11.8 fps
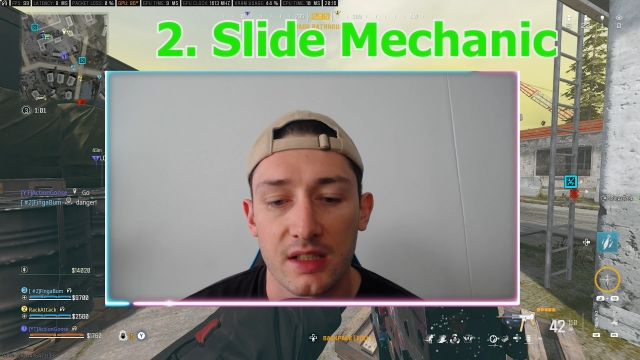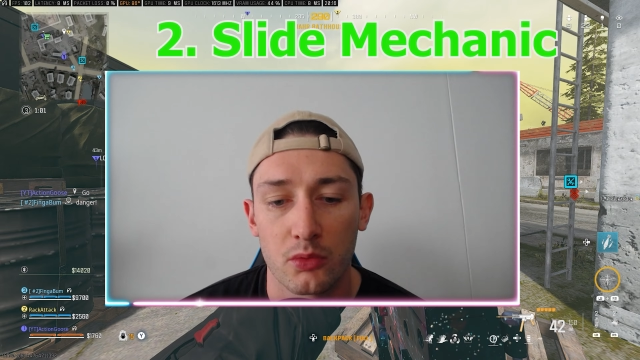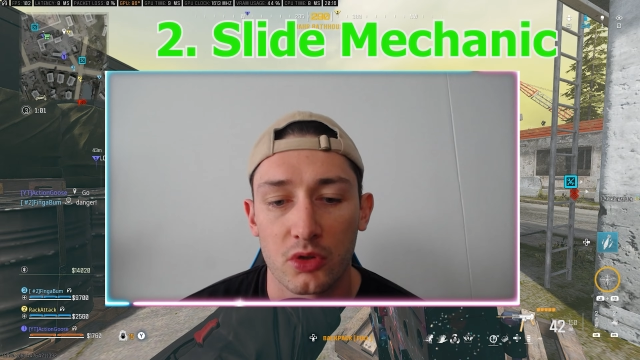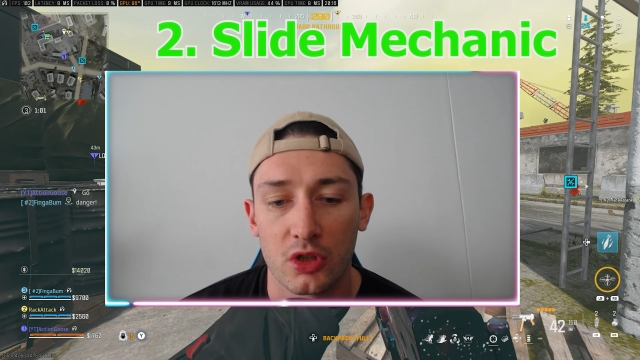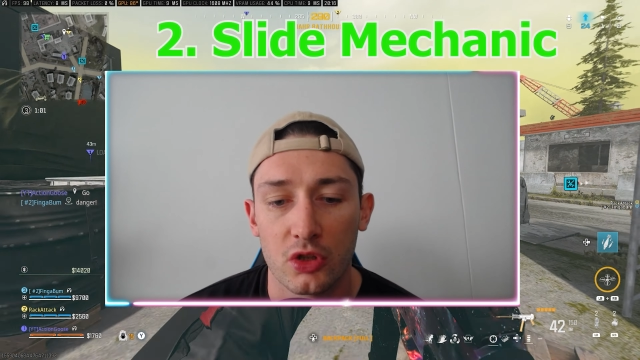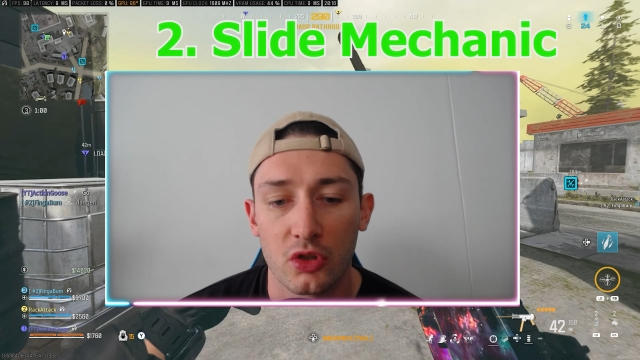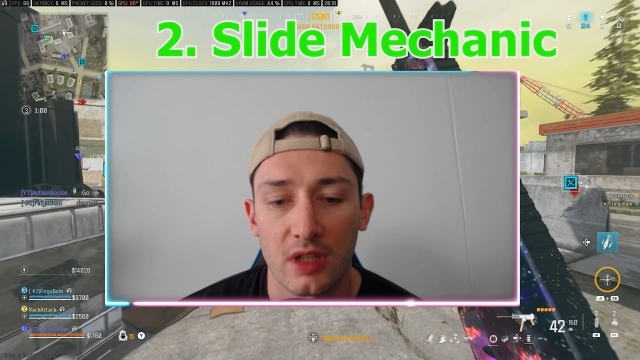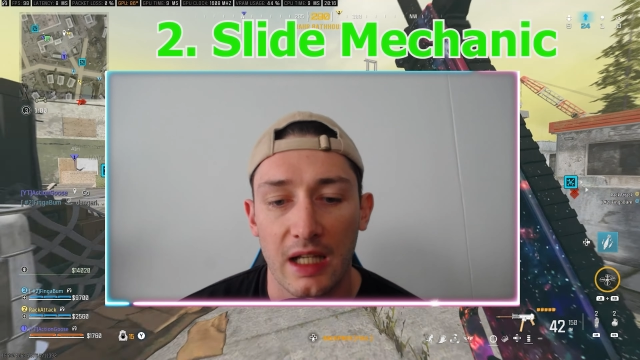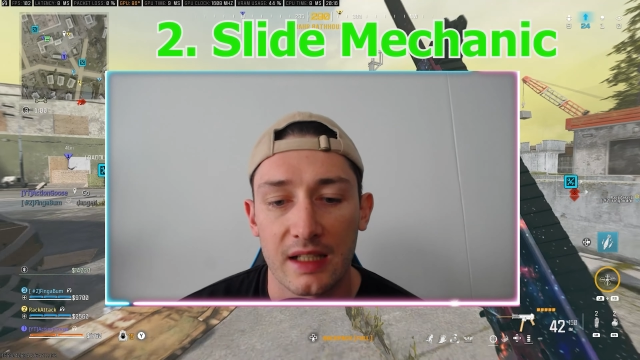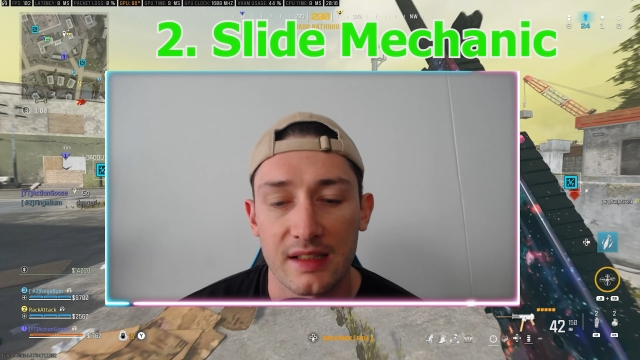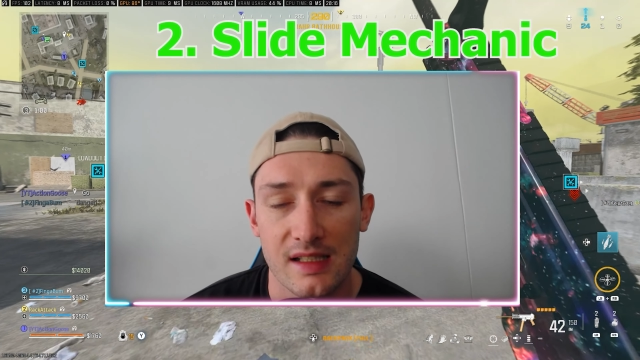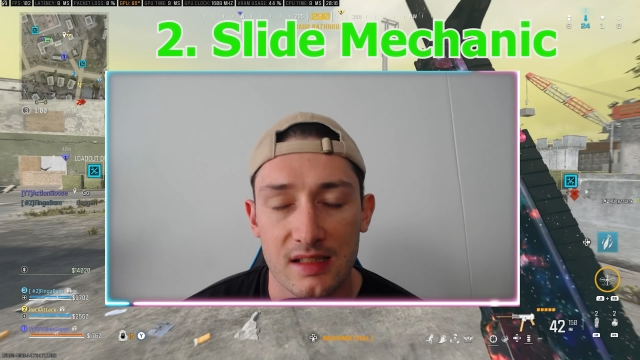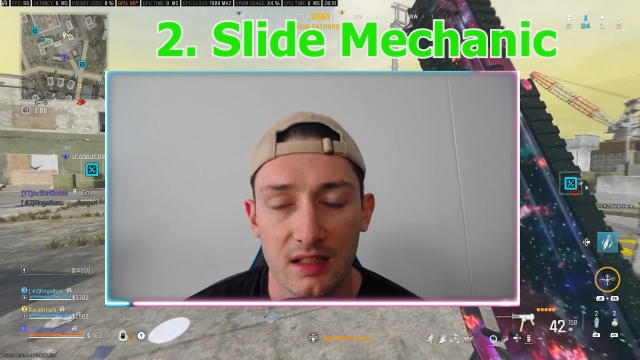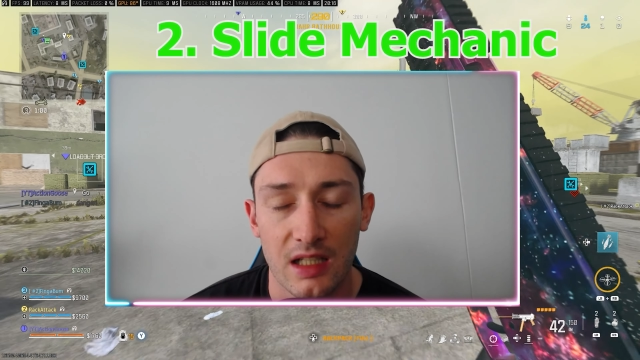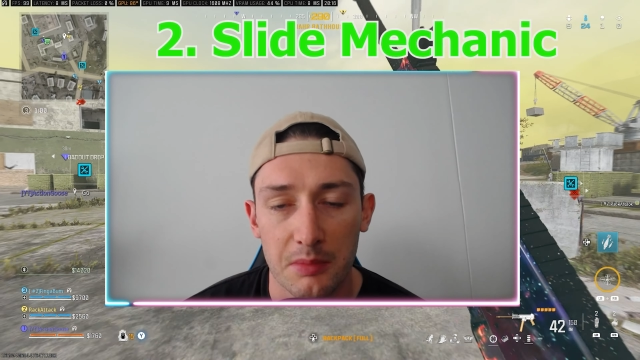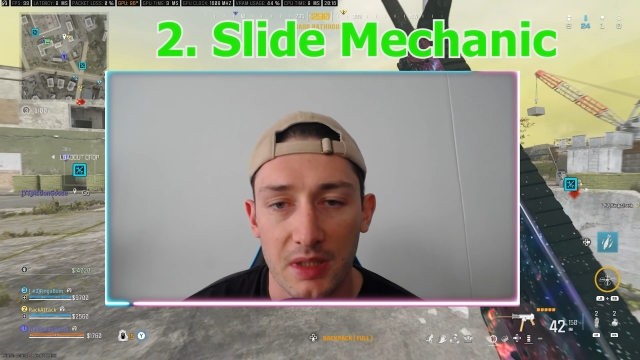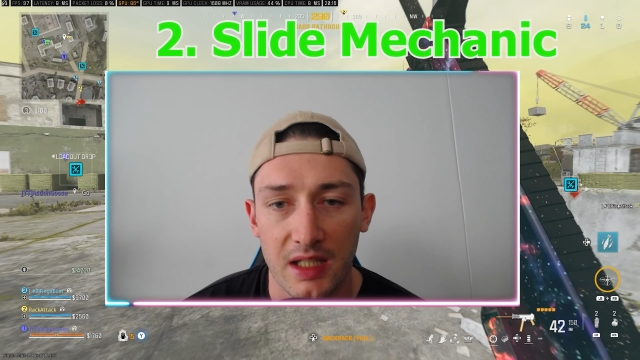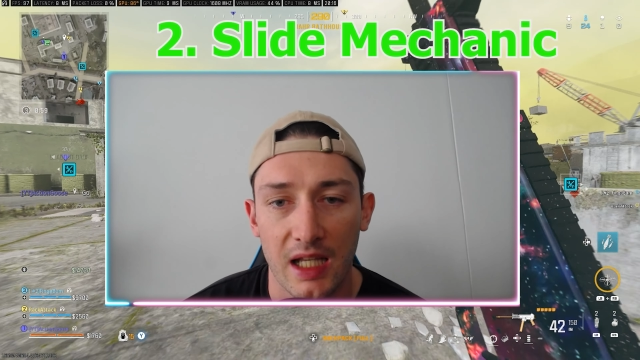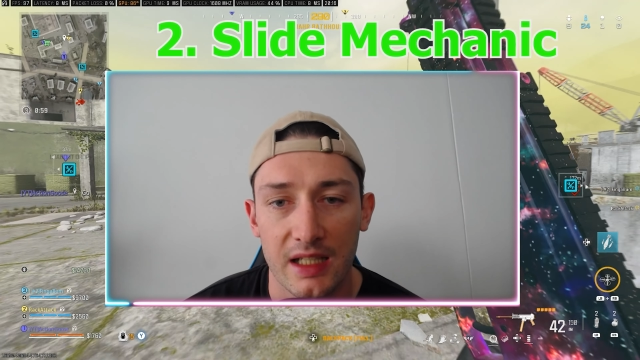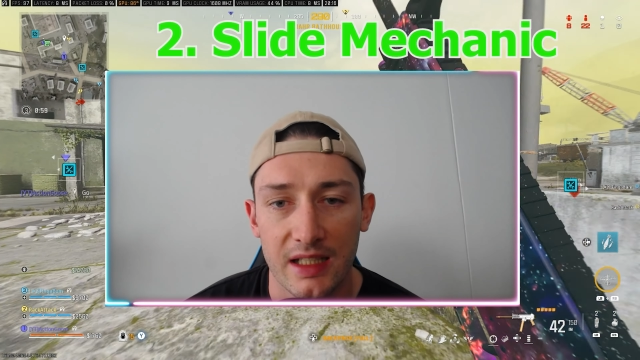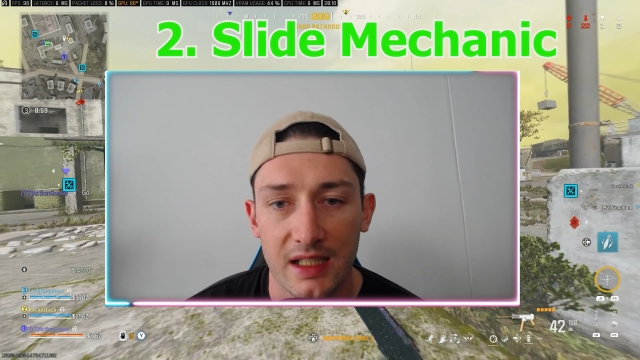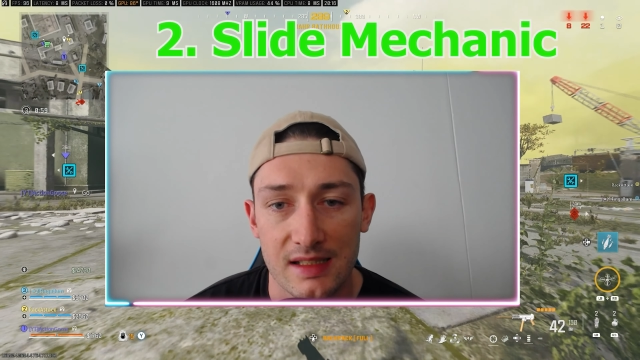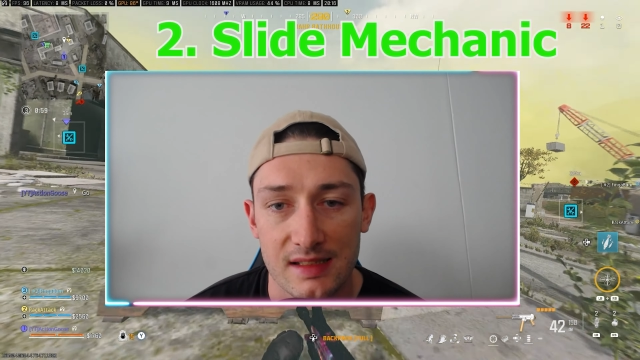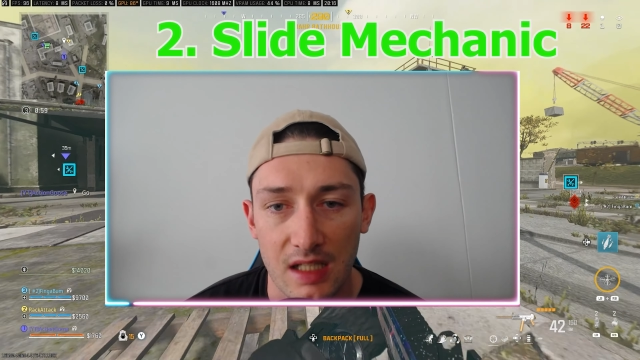we're going to look at the slide mechanic
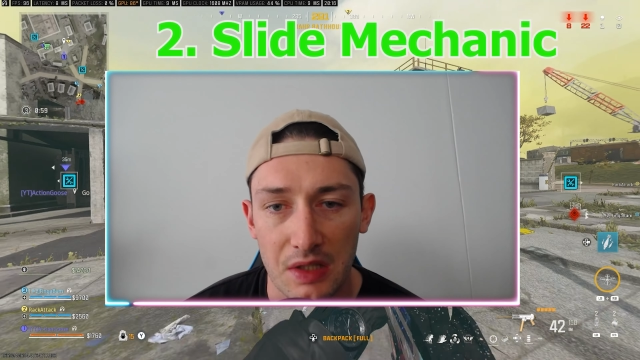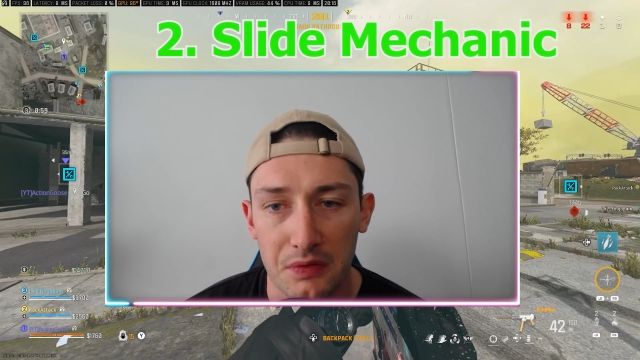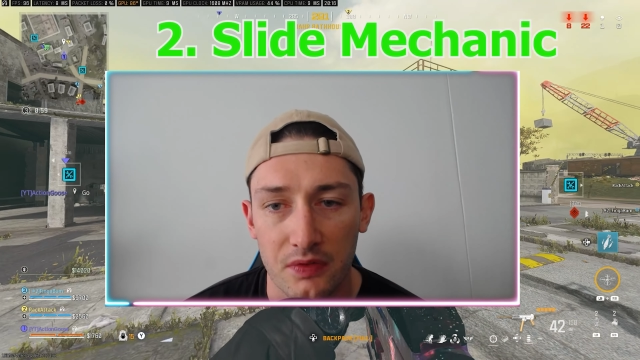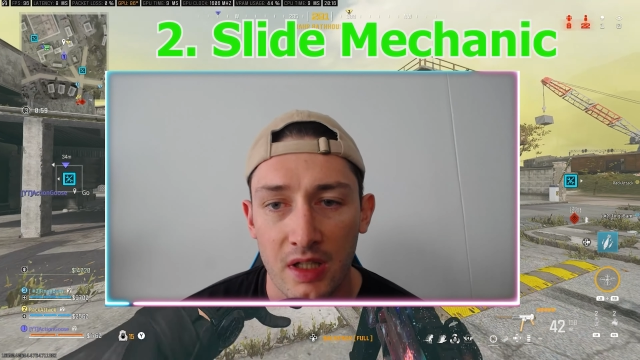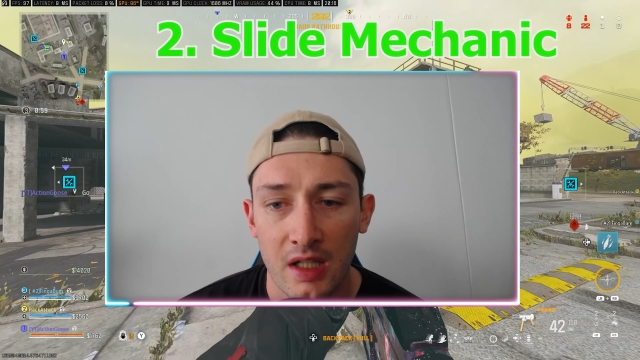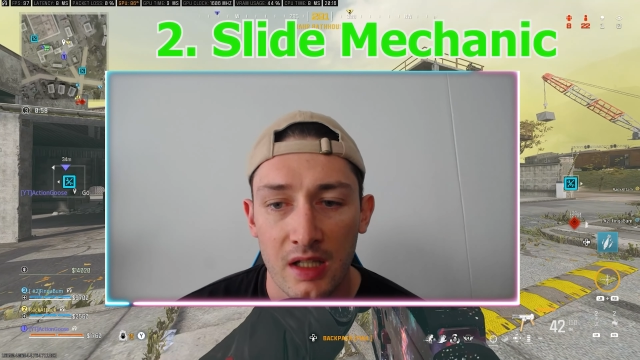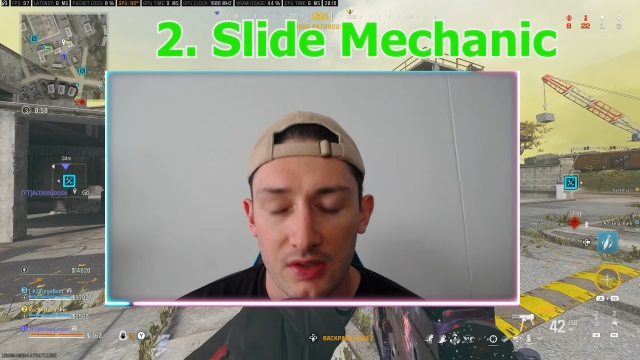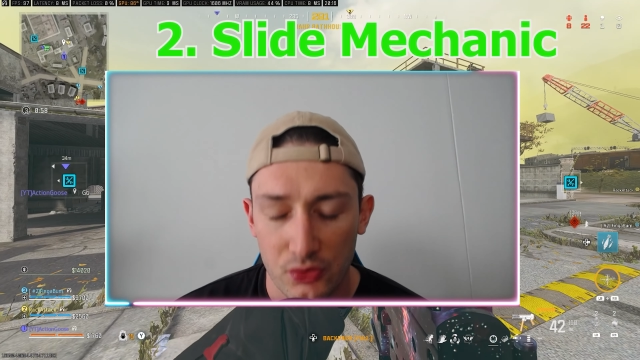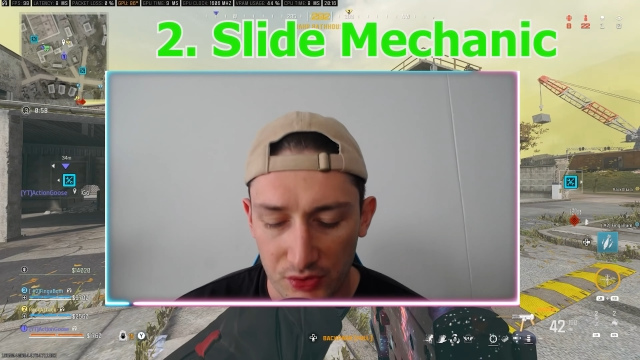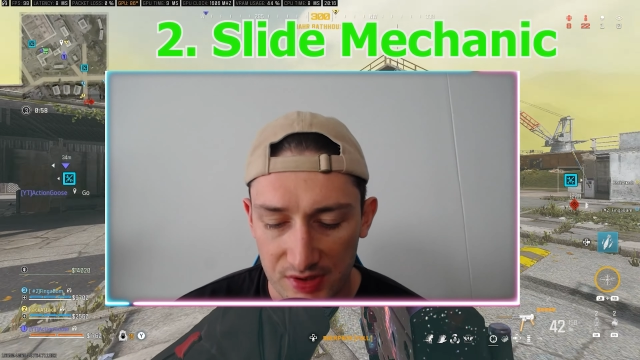itself. So the